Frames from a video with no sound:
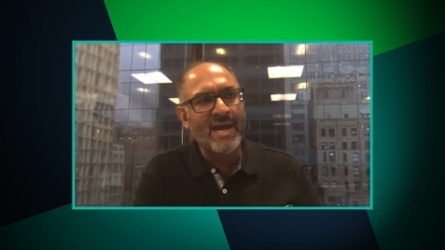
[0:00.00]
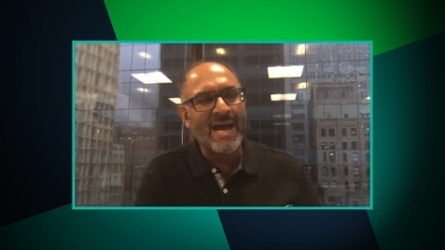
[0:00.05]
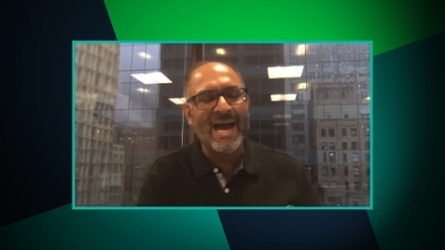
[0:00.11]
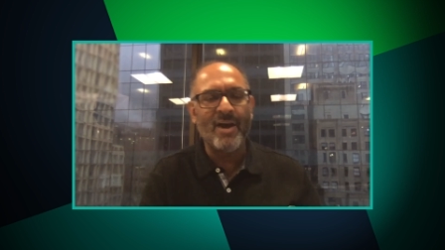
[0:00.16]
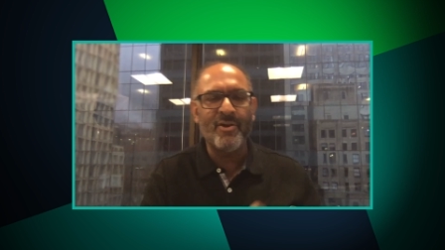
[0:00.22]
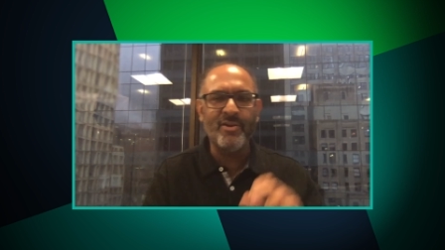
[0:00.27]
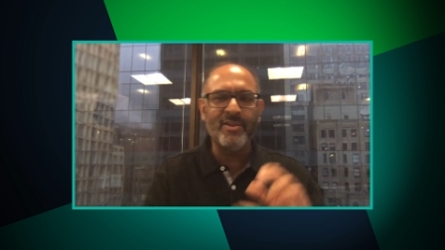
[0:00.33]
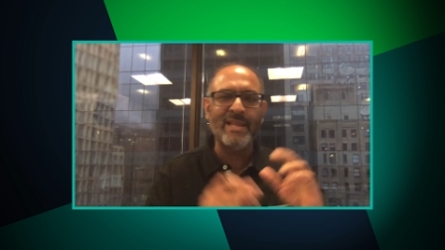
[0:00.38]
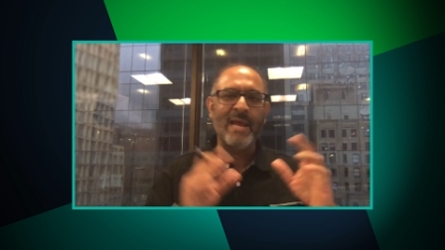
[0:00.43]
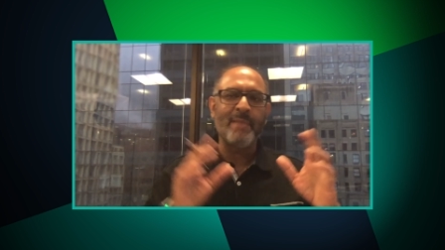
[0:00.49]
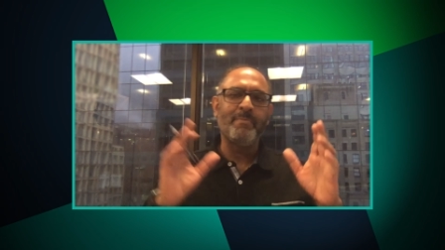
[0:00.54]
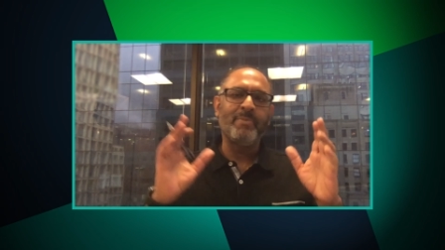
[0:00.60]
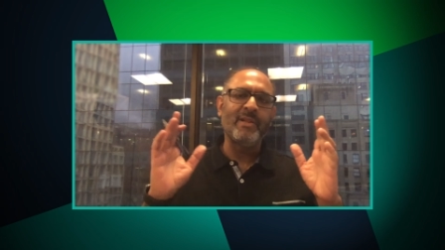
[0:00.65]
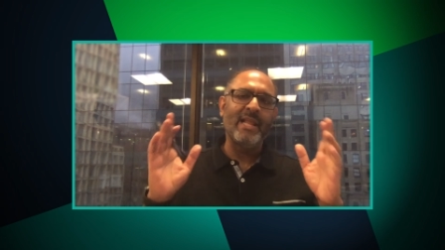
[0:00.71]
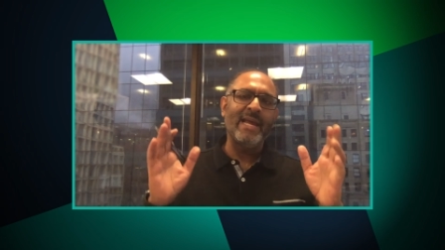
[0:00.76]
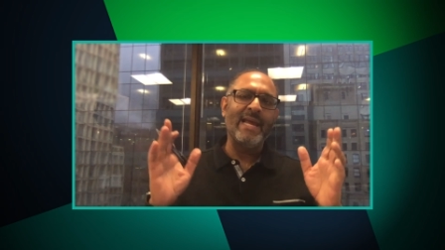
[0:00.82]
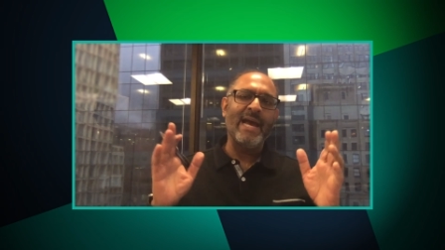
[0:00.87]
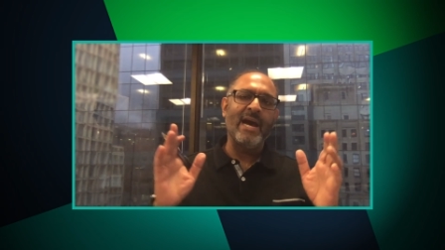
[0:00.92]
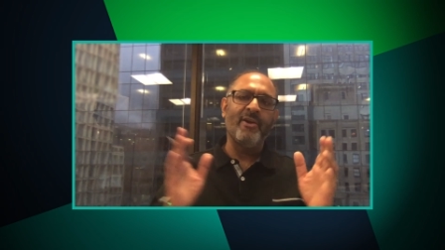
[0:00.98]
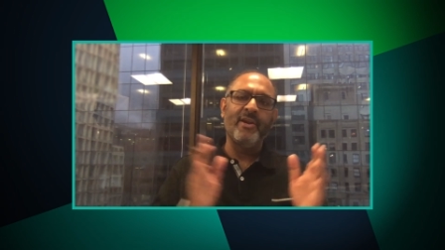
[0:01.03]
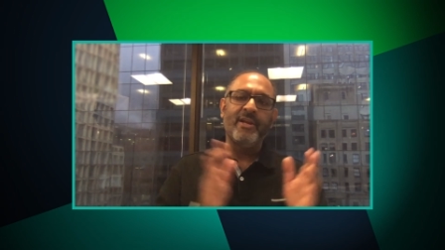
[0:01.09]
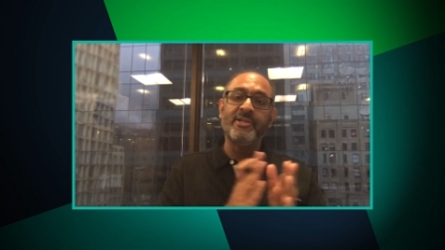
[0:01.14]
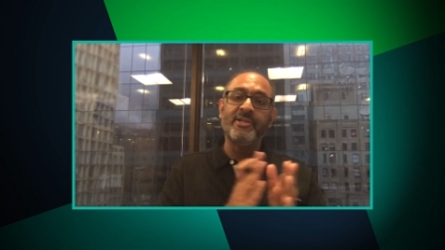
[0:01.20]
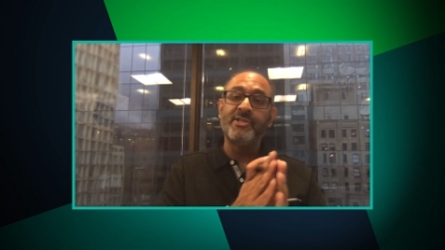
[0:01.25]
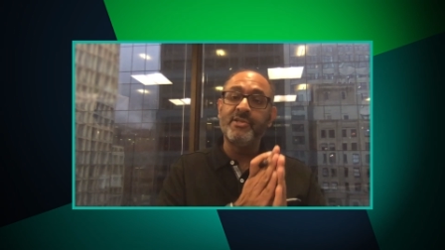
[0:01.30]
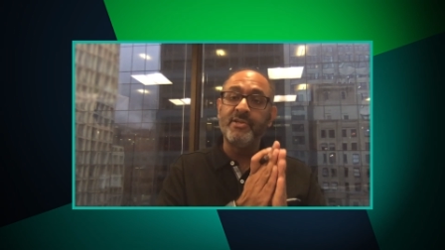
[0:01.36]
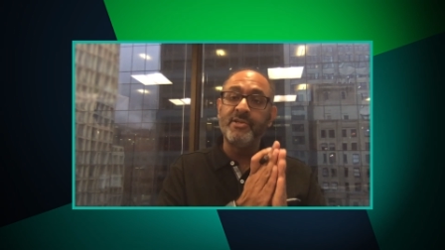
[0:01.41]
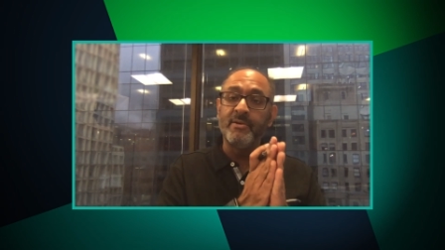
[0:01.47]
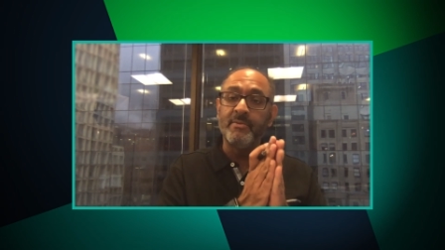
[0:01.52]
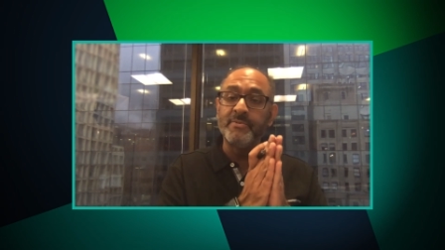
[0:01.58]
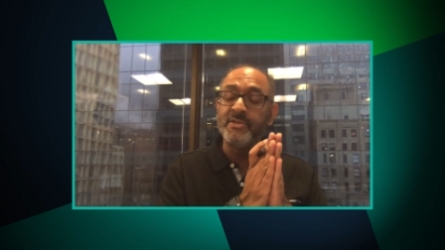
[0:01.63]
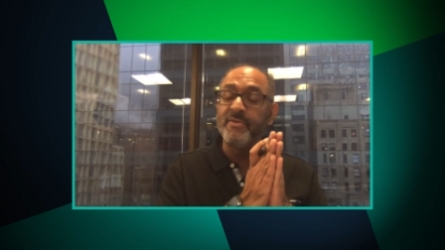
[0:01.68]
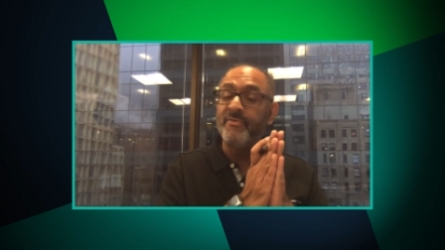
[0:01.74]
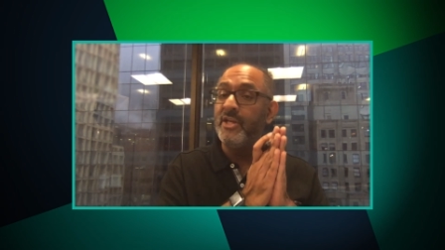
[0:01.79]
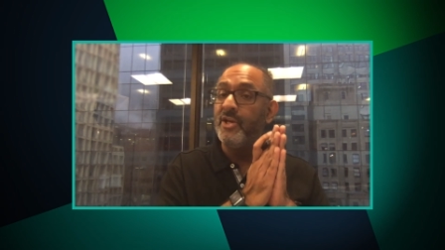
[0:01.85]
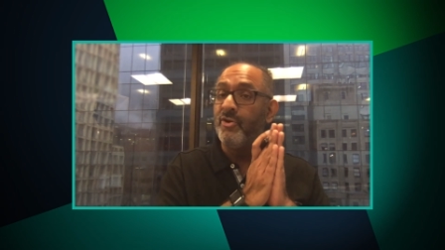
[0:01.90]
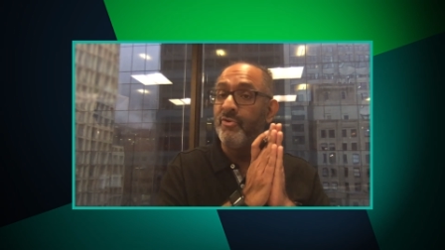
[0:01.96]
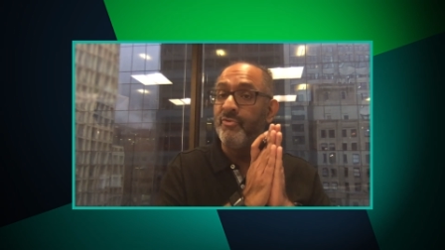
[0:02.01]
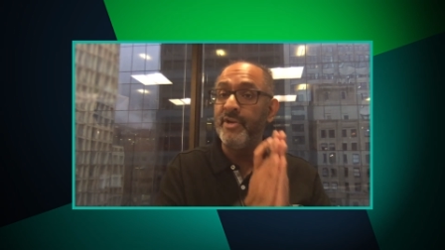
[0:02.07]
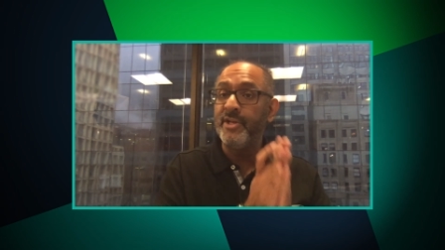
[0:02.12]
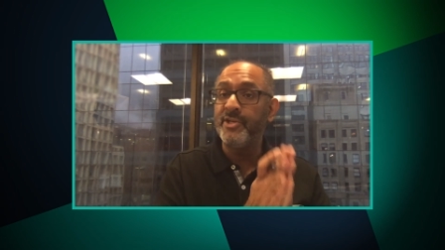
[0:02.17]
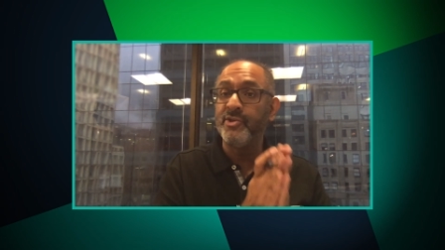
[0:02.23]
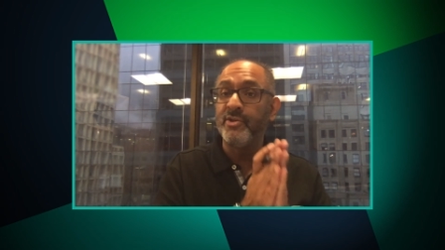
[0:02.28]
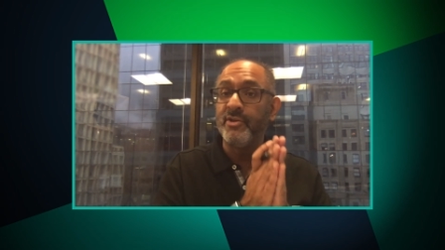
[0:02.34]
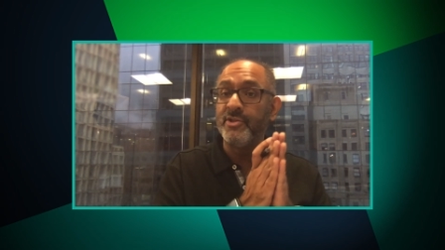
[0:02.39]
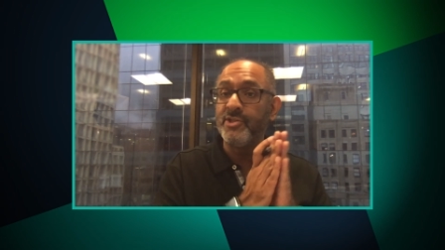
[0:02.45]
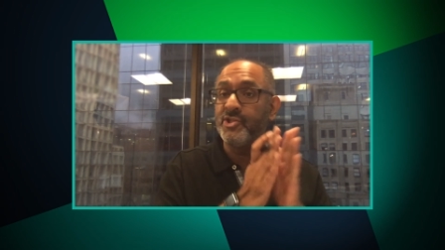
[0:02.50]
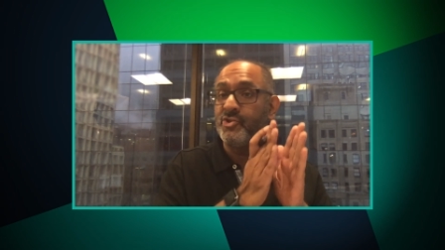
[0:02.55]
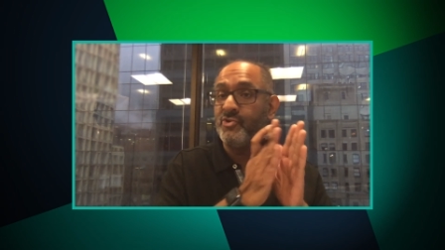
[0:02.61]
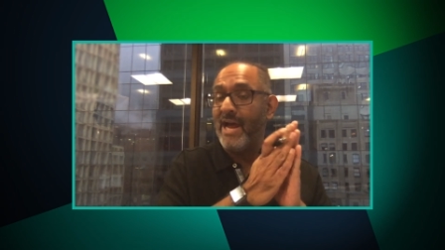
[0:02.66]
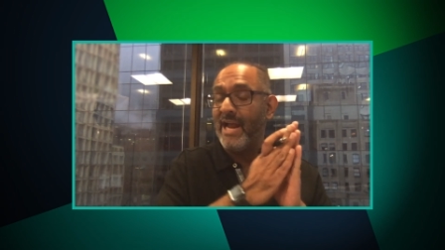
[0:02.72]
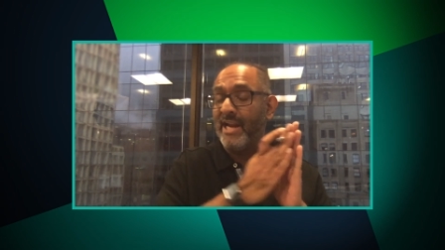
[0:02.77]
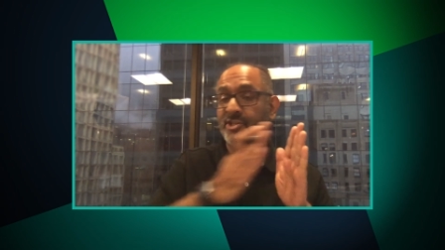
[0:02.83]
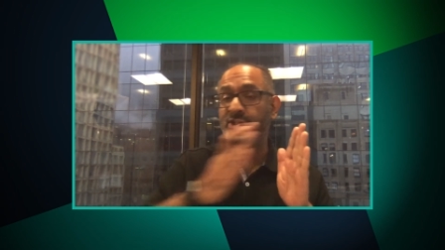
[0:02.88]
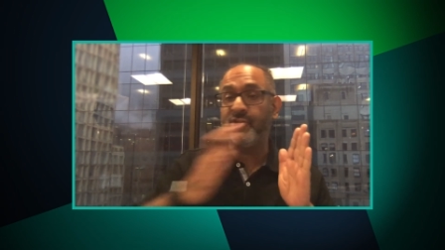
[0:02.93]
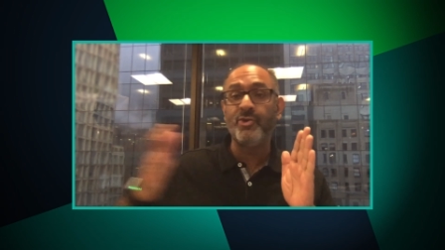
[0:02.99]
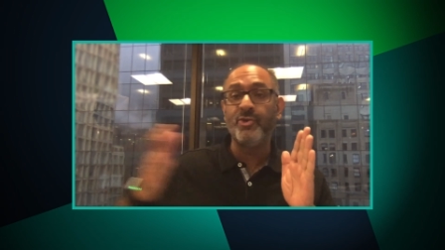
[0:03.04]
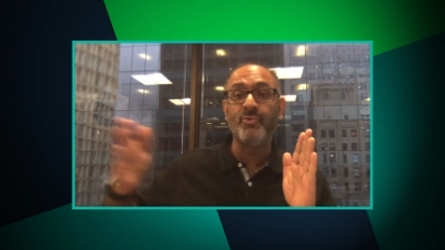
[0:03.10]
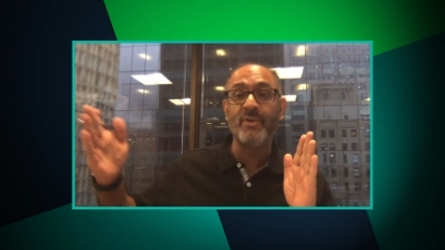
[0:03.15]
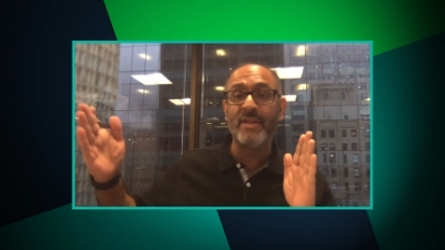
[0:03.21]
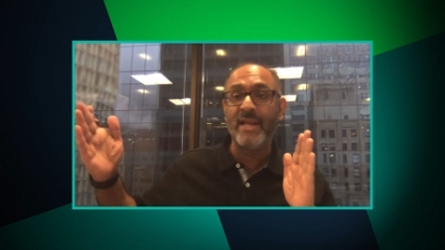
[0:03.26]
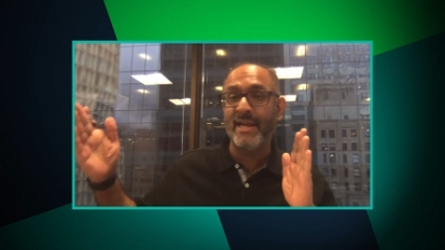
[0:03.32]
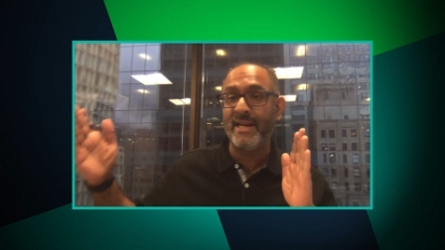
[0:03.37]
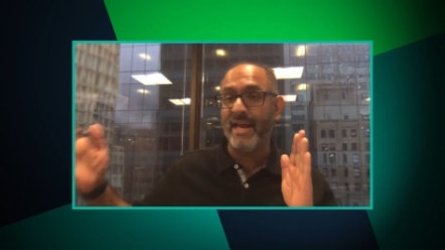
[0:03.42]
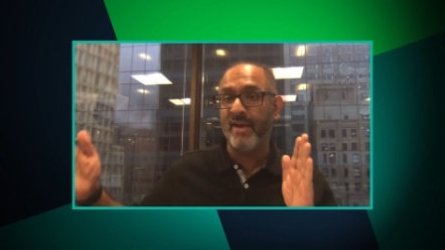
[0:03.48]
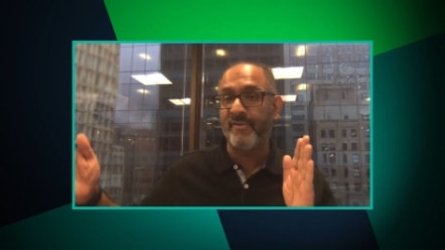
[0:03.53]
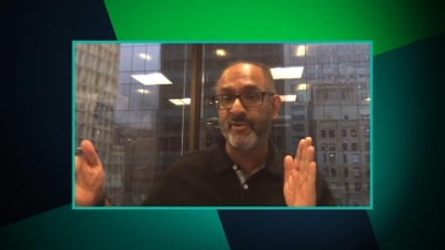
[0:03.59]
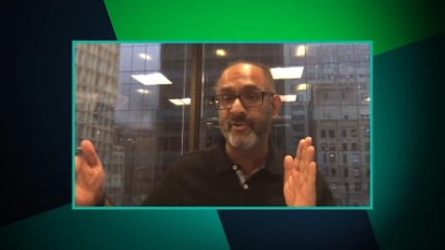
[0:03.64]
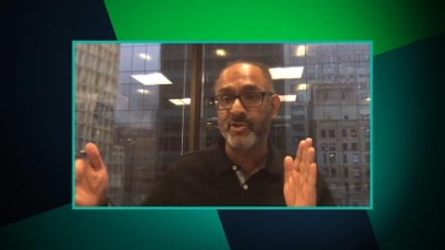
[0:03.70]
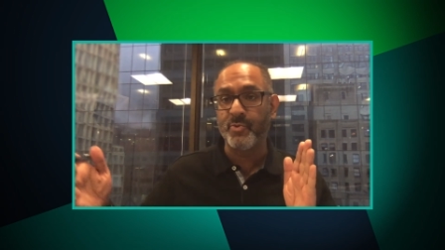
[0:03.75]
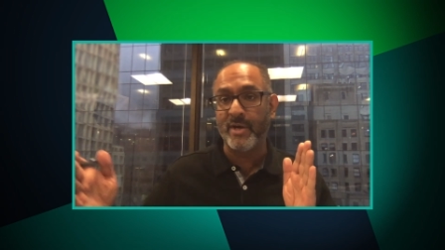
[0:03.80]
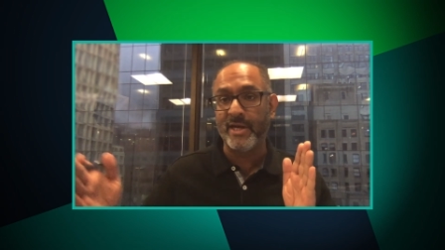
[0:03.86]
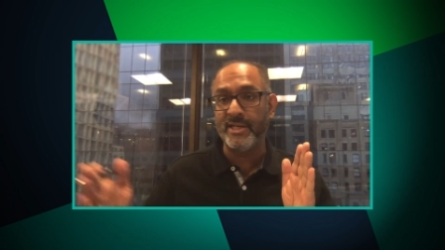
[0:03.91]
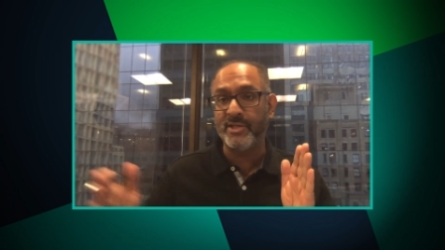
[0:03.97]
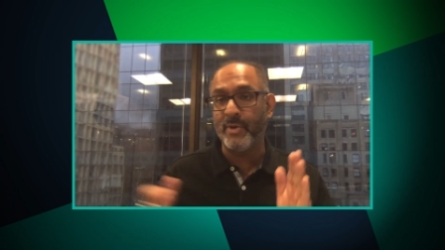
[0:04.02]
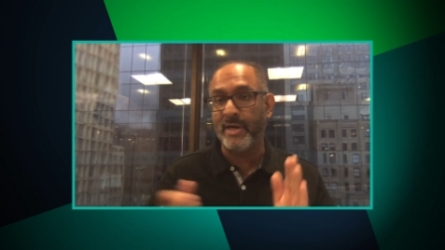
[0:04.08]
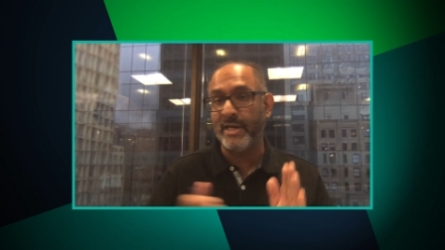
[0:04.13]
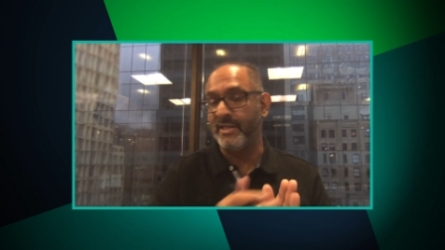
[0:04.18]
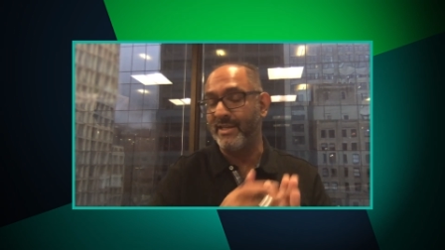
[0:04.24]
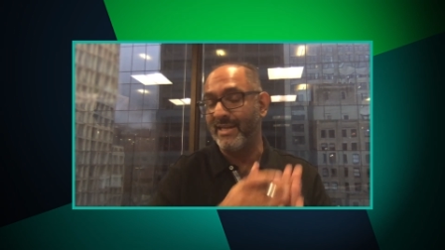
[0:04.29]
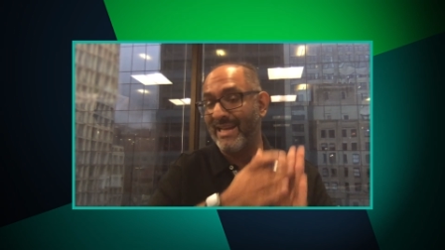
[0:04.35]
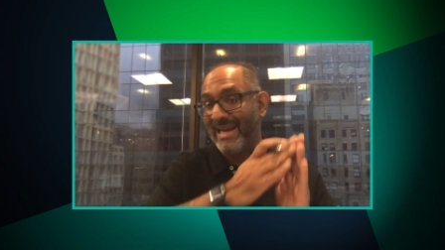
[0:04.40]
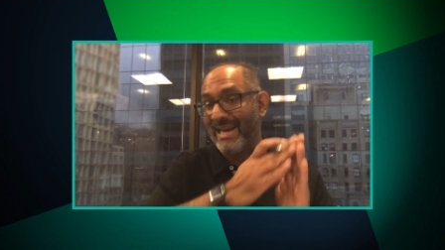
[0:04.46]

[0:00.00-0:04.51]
how did that play out in terms of the original strategy you laid out for 2020?